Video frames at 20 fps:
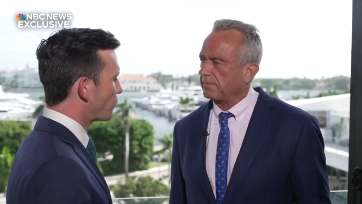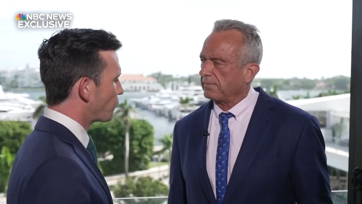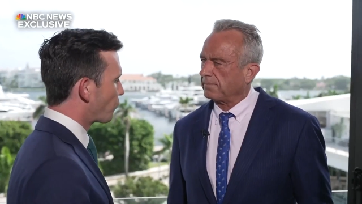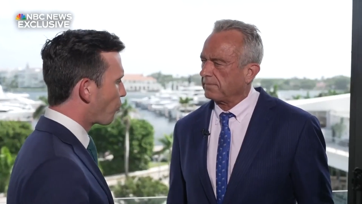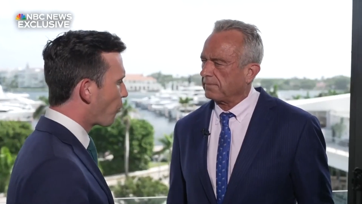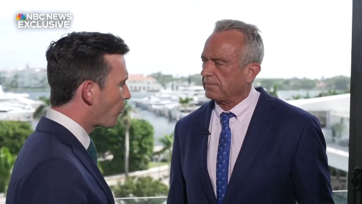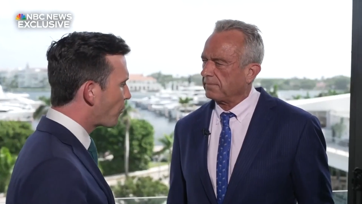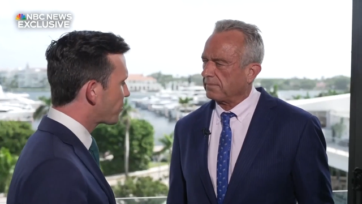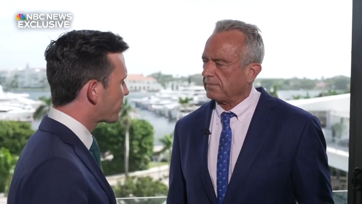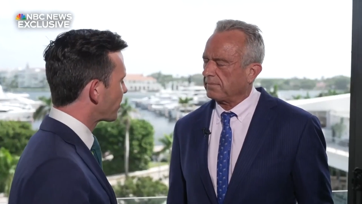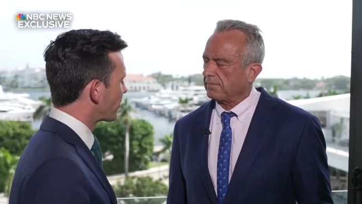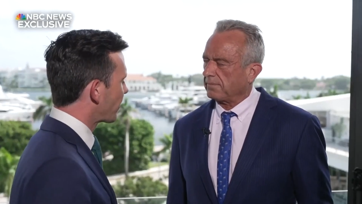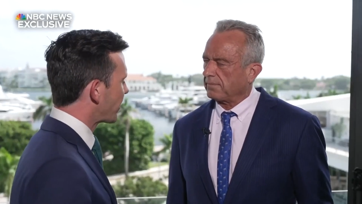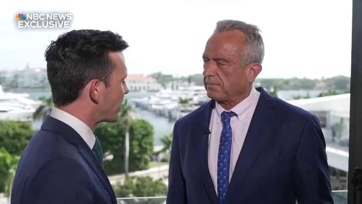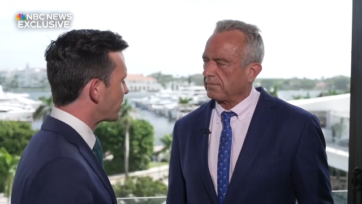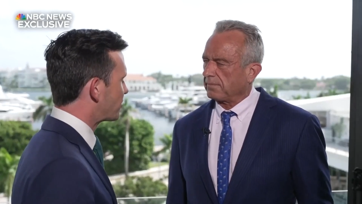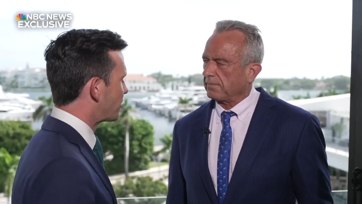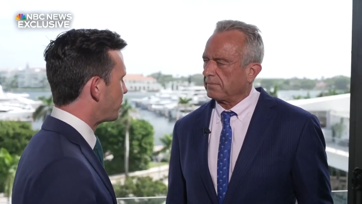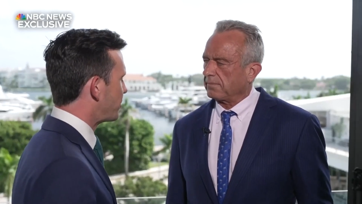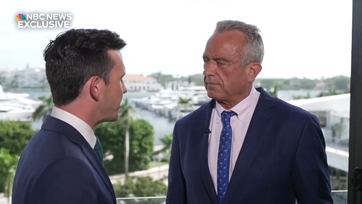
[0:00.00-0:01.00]
Speaker 1: What was it
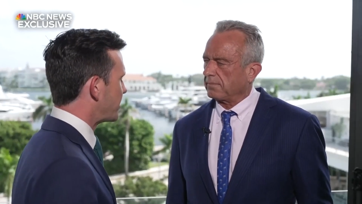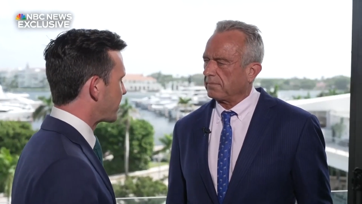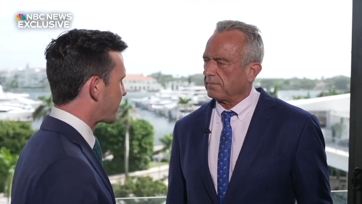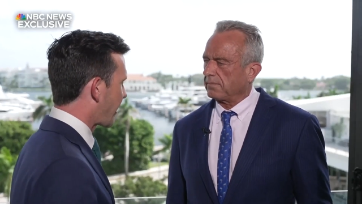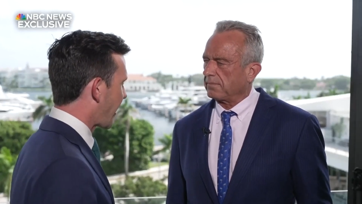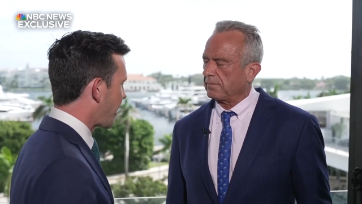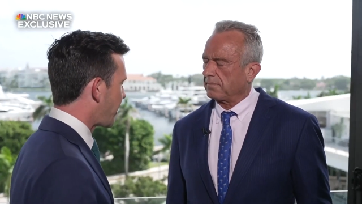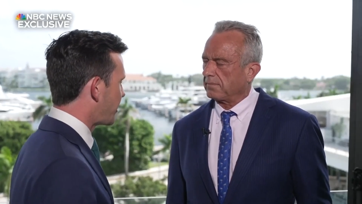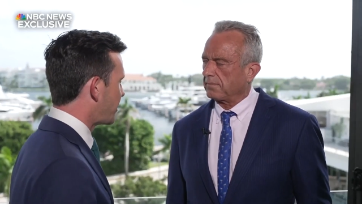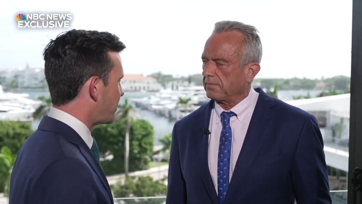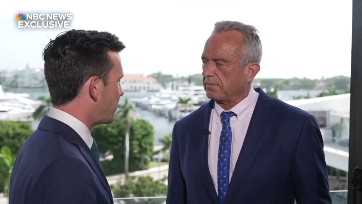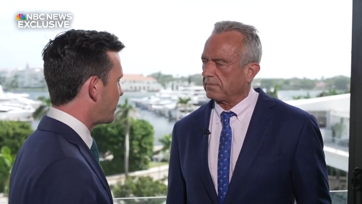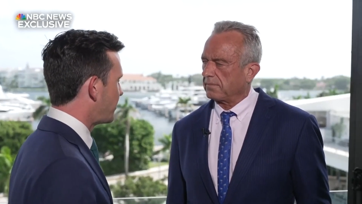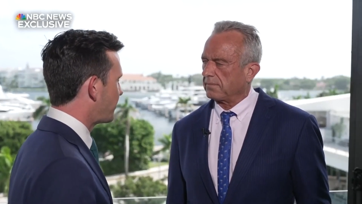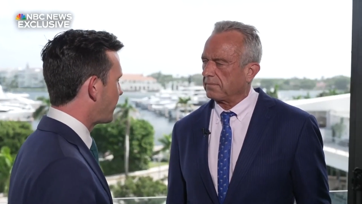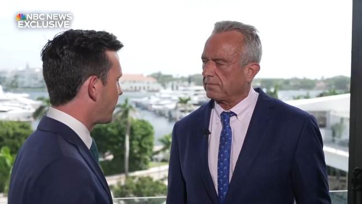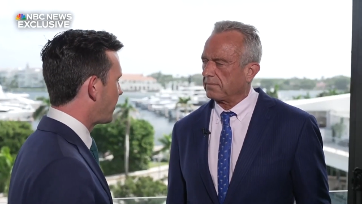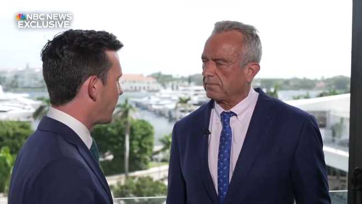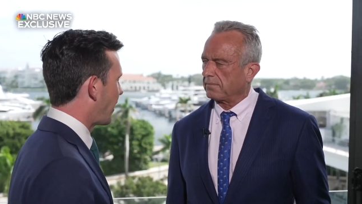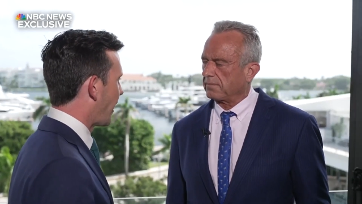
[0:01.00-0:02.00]
like to be a Kennedy
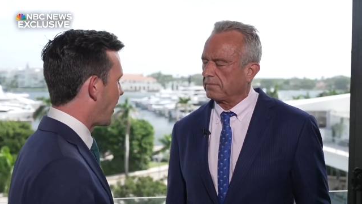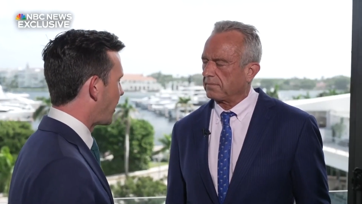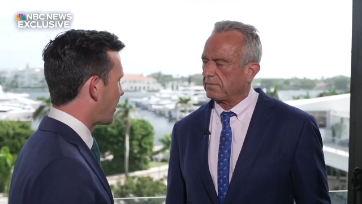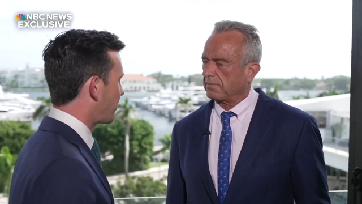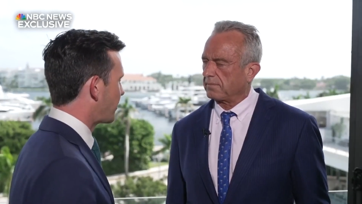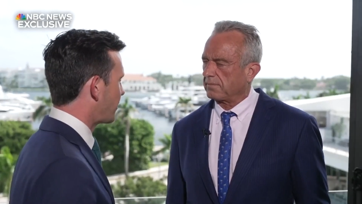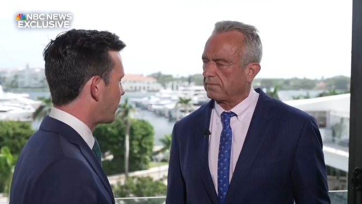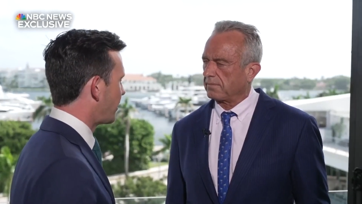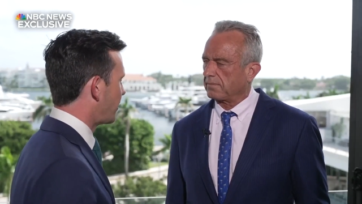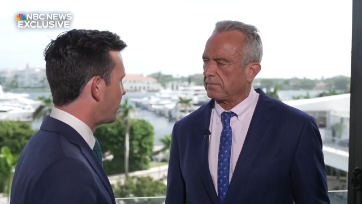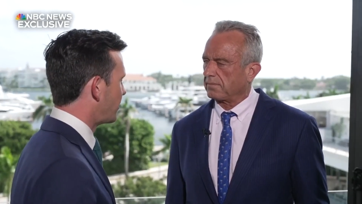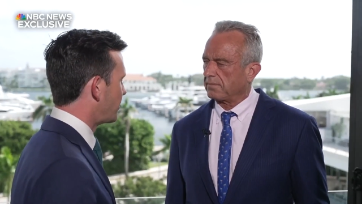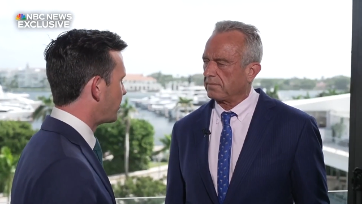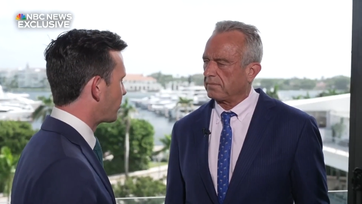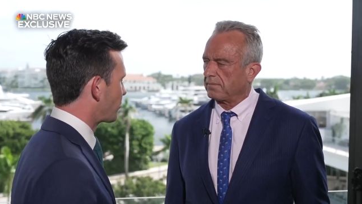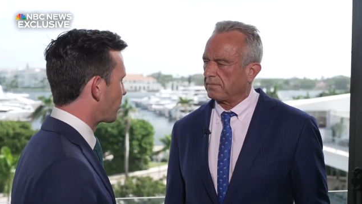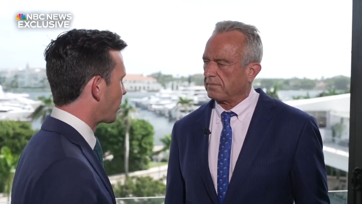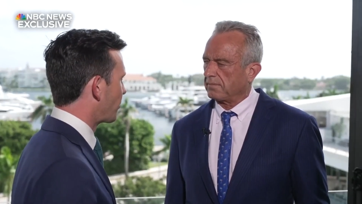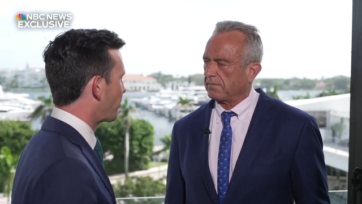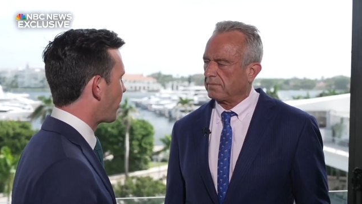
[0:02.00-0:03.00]
at a
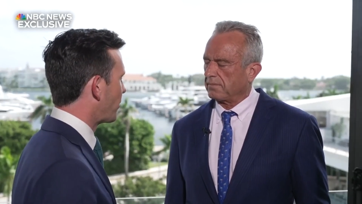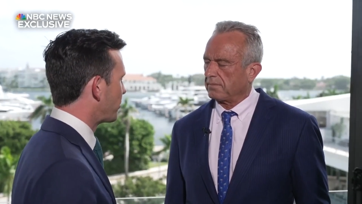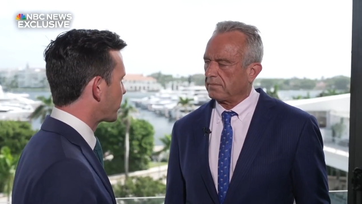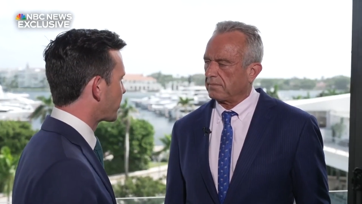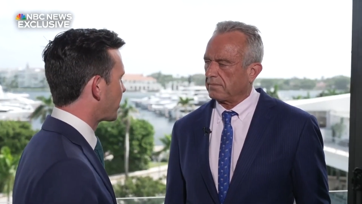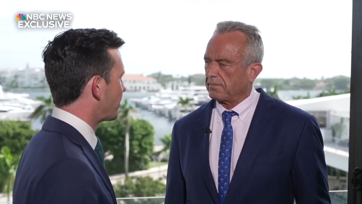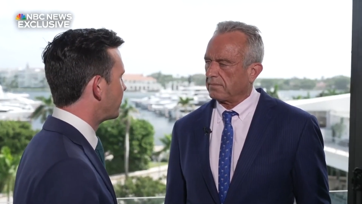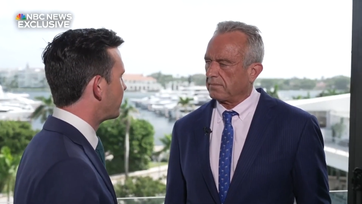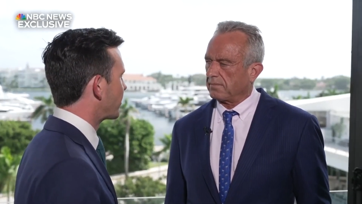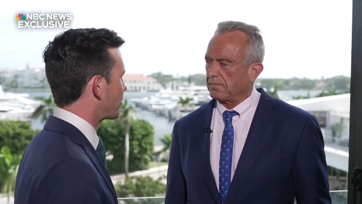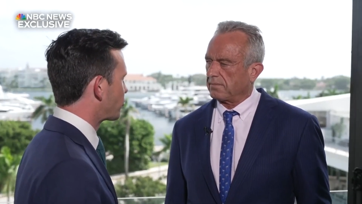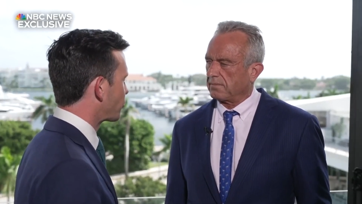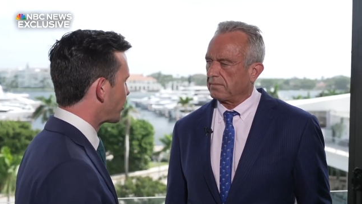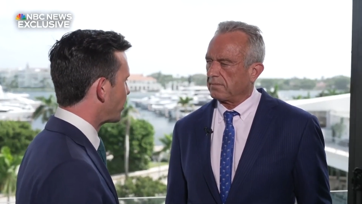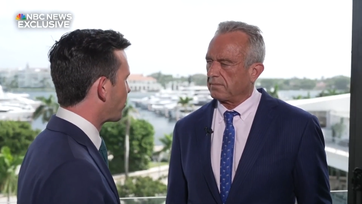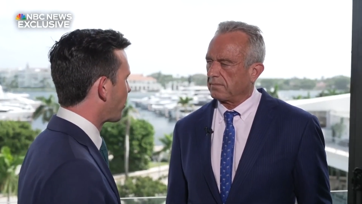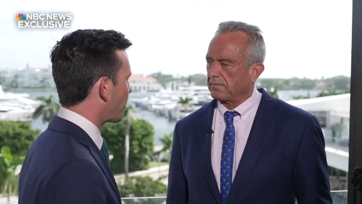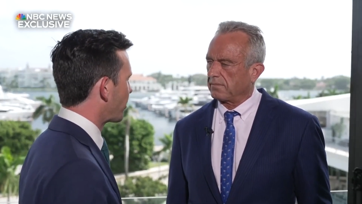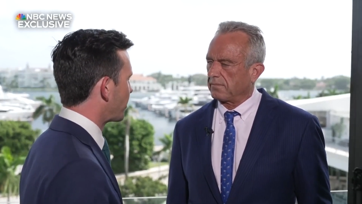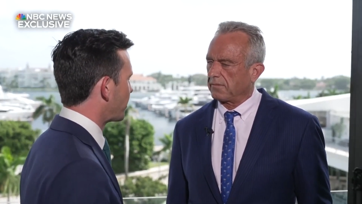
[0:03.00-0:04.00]
Republican victory
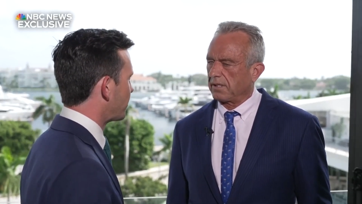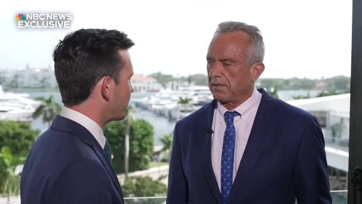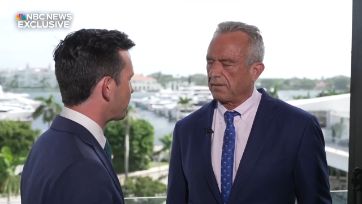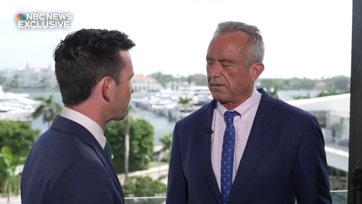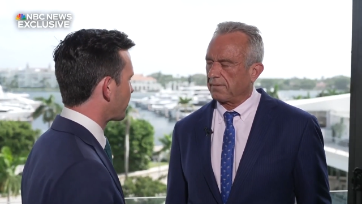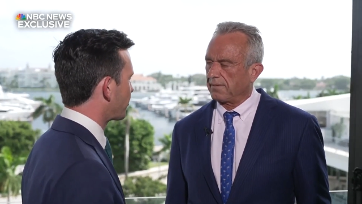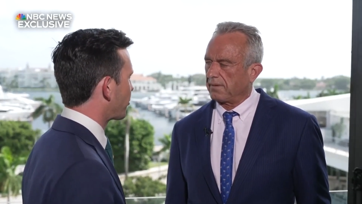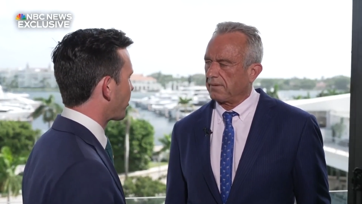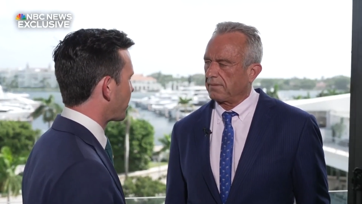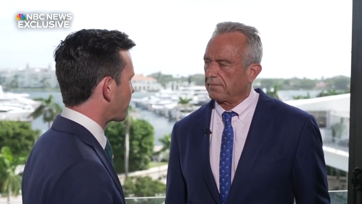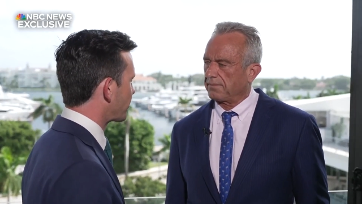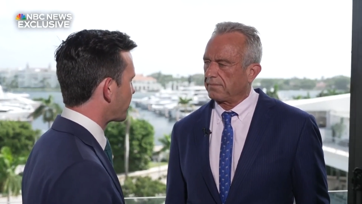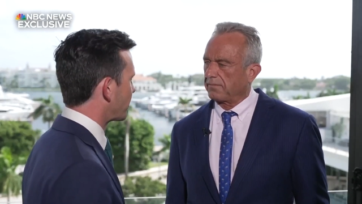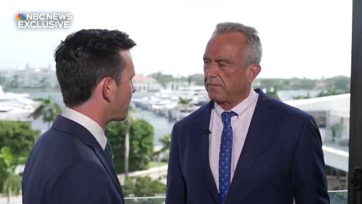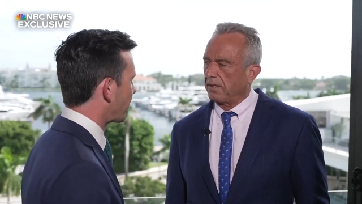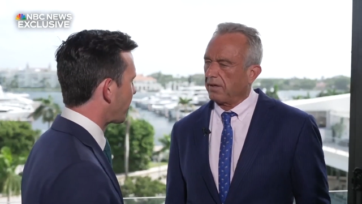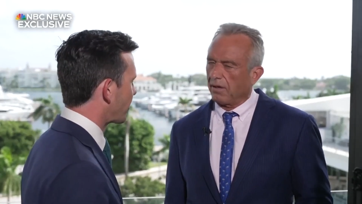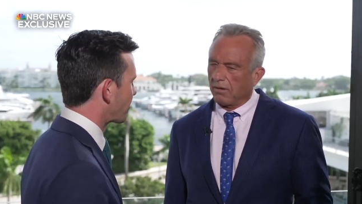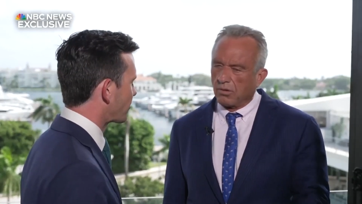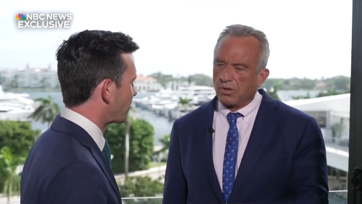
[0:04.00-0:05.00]
party for
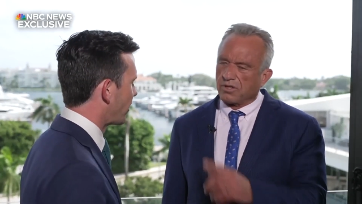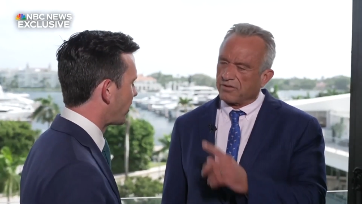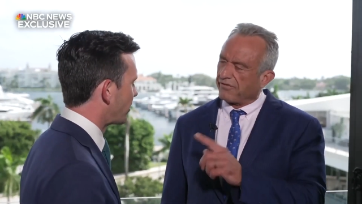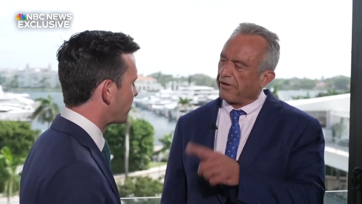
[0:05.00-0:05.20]
president last night?